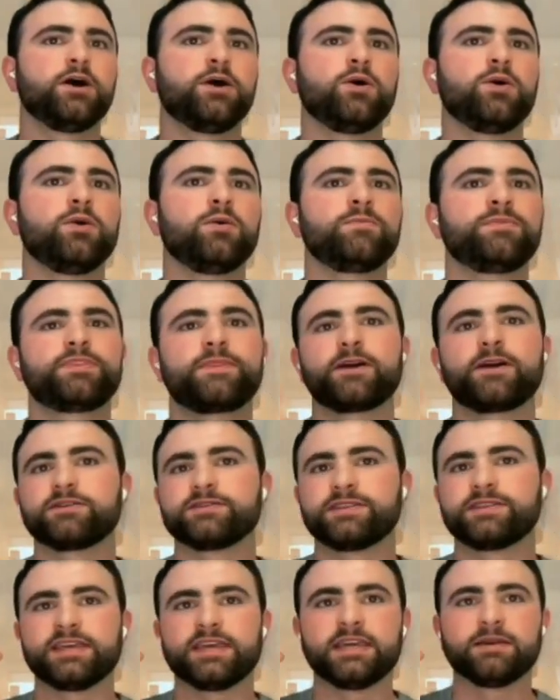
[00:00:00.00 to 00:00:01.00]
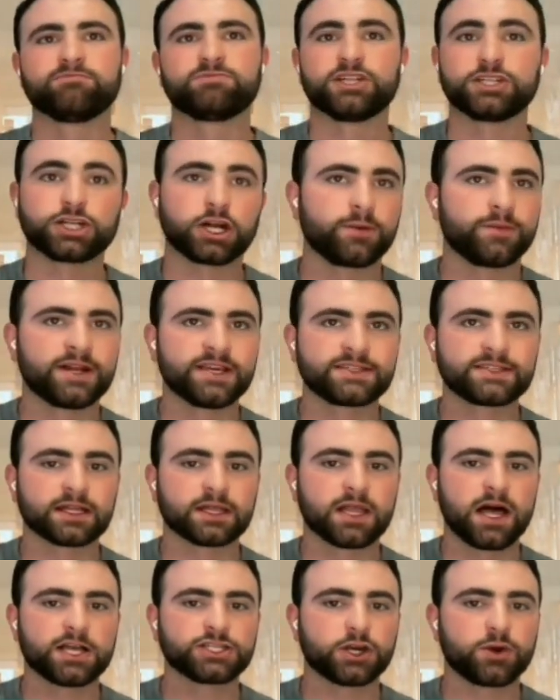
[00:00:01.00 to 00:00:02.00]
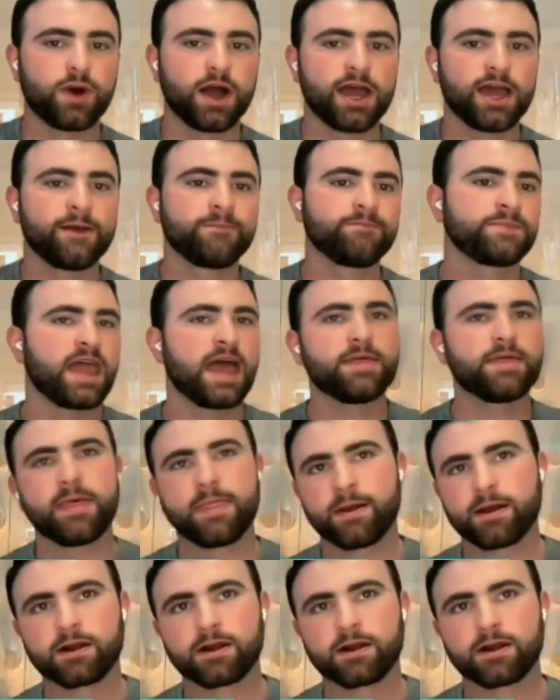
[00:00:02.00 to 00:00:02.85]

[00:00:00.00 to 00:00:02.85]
So there's the deterministic logic way,